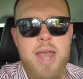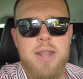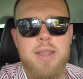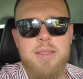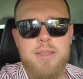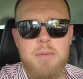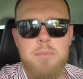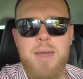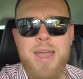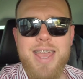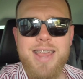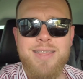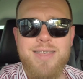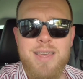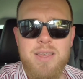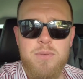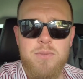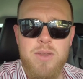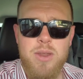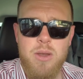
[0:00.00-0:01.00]
And to make
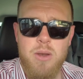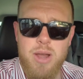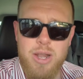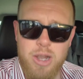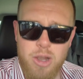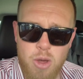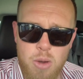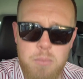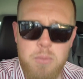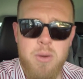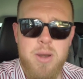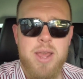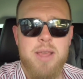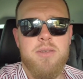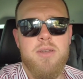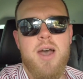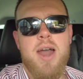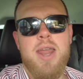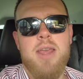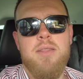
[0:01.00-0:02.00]
this video a lot more
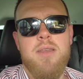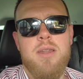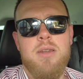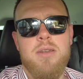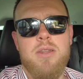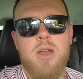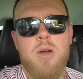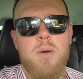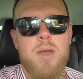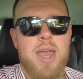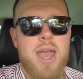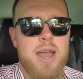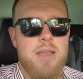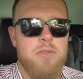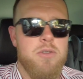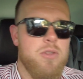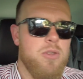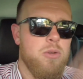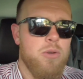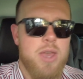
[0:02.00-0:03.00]
exciting than going out and
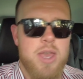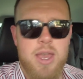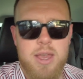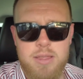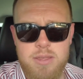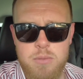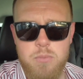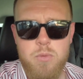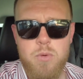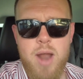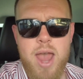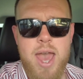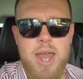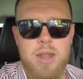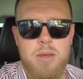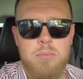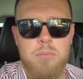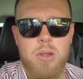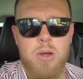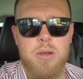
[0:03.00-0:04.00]
just looking at some
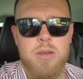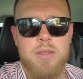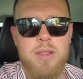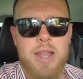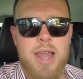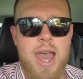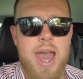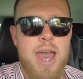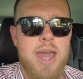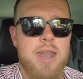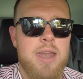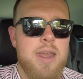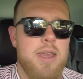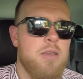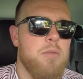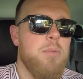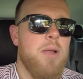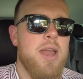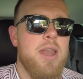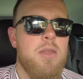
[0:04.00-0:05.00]
random blocks of land and
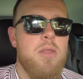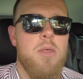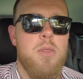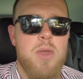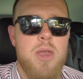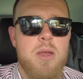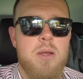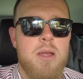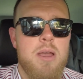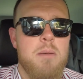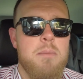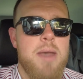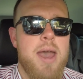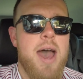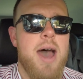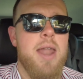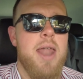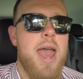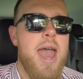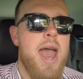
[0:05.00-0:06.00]
explaining the theory
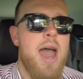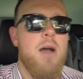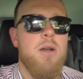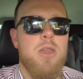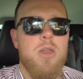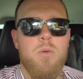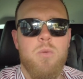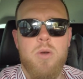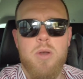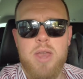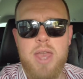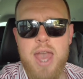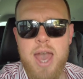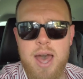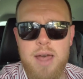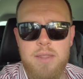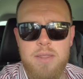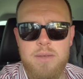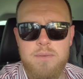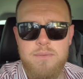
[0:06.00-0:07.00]
about how you work
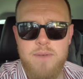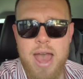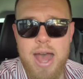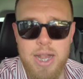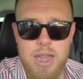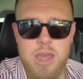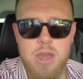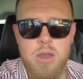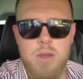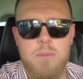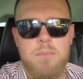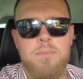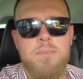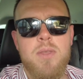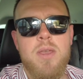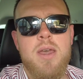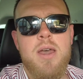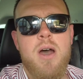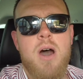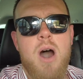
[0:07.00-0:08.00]
out the value,
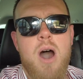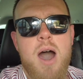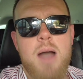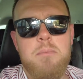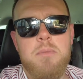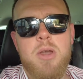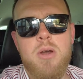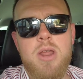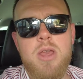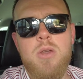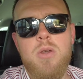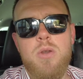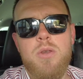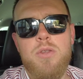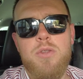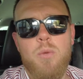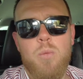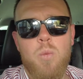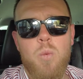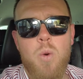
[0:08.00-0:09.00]
I'm going to
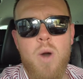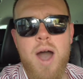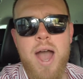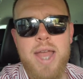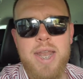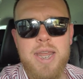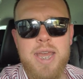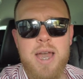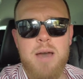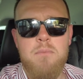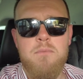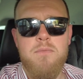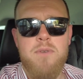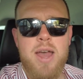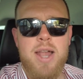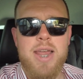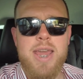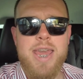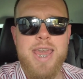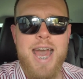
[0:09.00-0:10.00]
use the White Gum
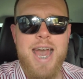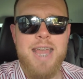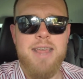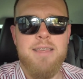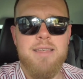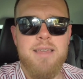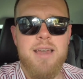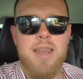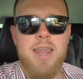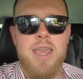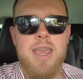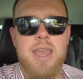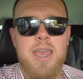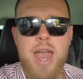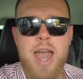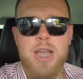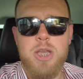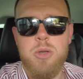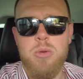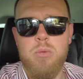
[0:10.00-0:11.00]
Valley case study, the
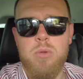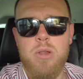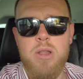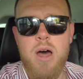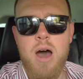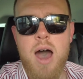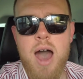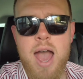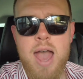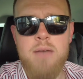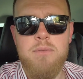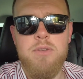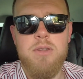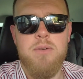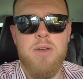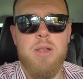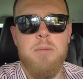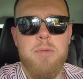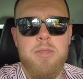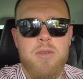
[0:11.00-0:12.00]
actual live
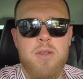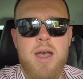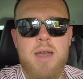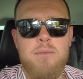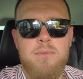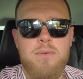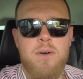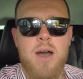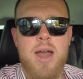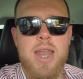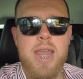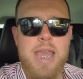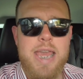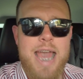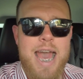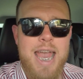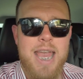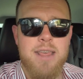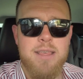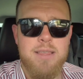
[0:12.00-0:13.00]
development site finding
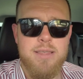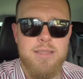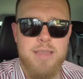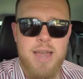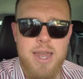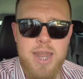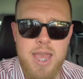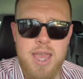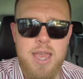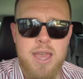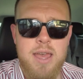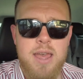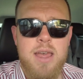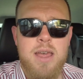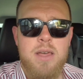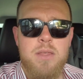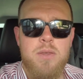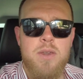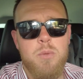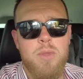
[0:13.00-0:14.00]
case study.
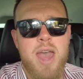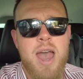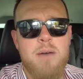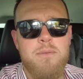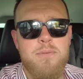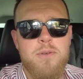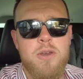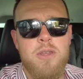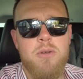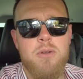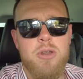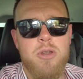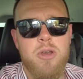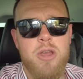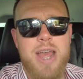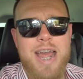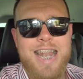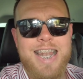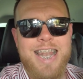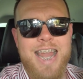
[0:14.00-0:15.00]
So without further
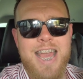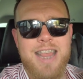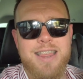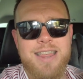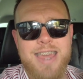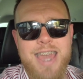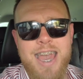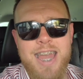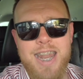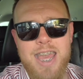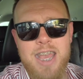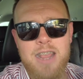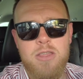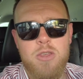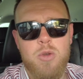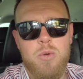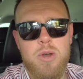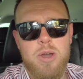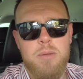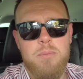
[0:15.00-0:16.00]
ado, let's get
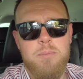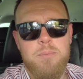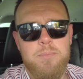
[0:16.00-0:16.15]
into it.